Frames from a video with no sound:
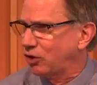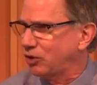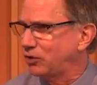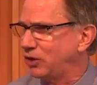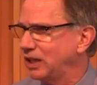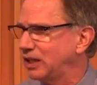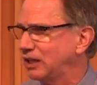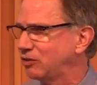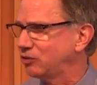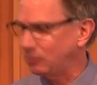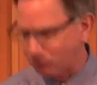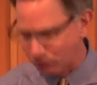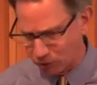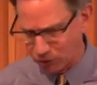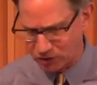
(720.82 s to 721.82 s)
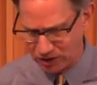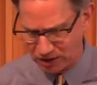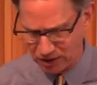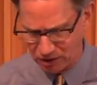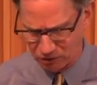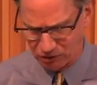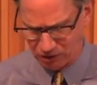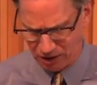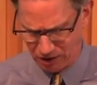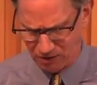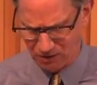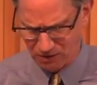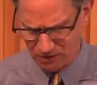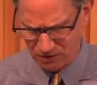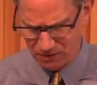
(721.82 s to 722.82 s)
our thinking some 14 years ago.
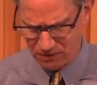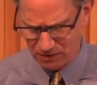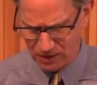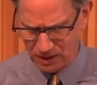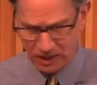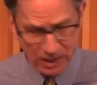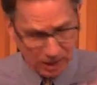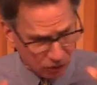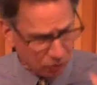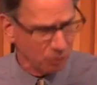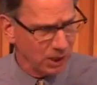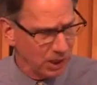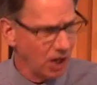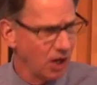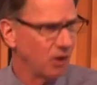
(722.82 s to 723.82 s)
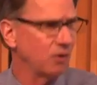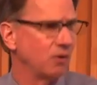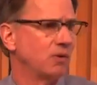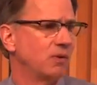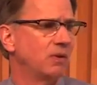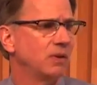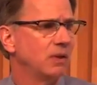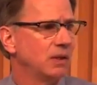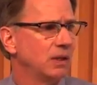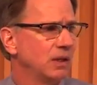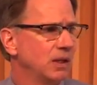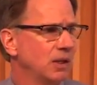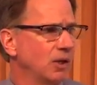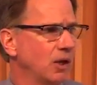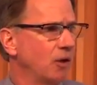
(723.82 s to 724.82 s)
This we know.
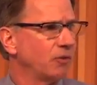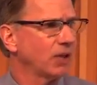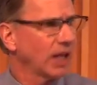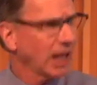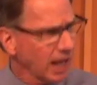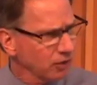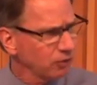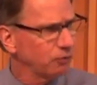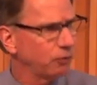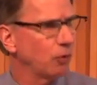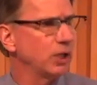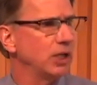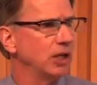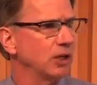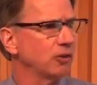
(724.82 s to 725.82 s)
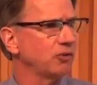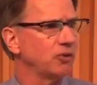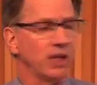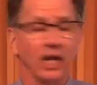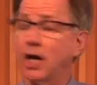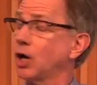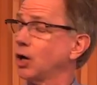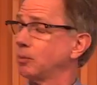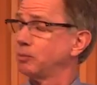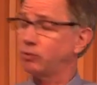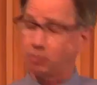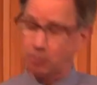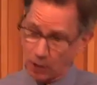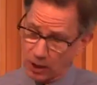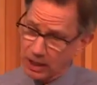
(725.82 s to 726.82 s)
Over the last 4 years, the Arab
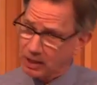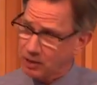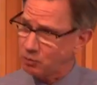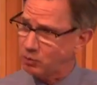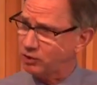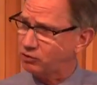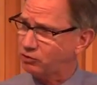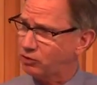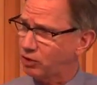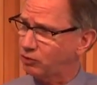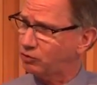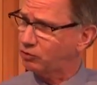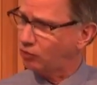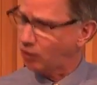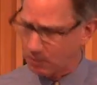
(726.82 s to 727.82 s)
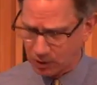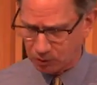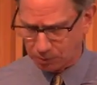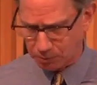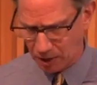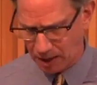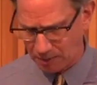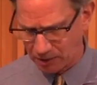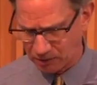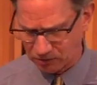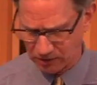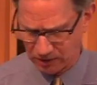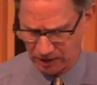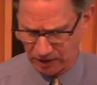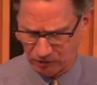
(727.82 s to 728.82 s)
Spring, which showed so much
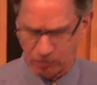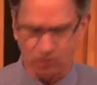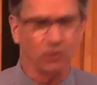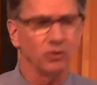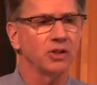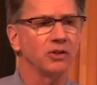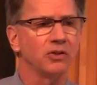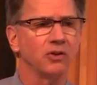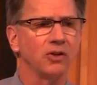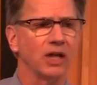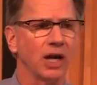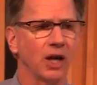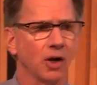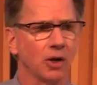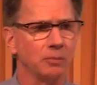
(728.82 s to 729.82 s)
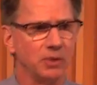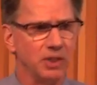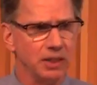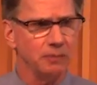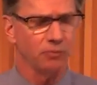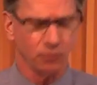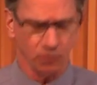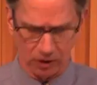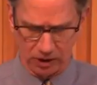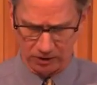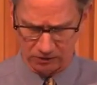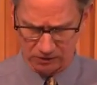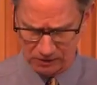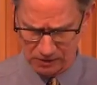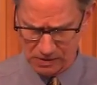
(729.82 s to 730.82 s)
promise, has turned into the Arab Deep
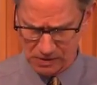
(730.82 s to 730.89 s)
Freeze,